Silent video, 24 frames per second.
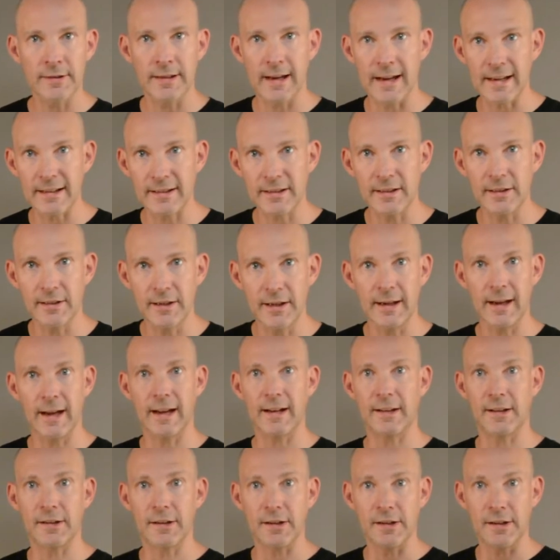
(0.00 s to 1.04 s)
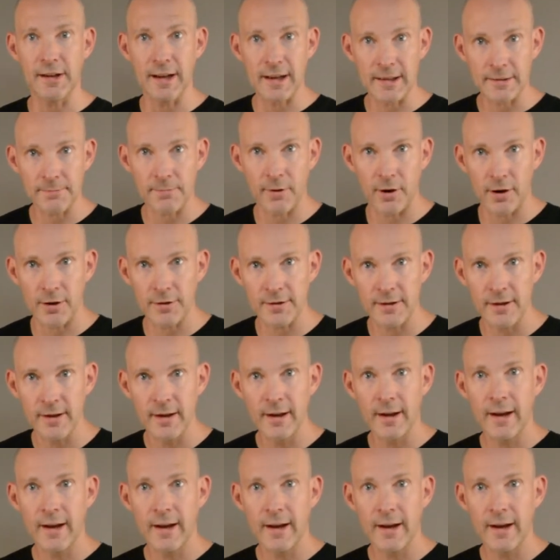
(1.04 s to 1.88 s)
the S T T and the T T S parts,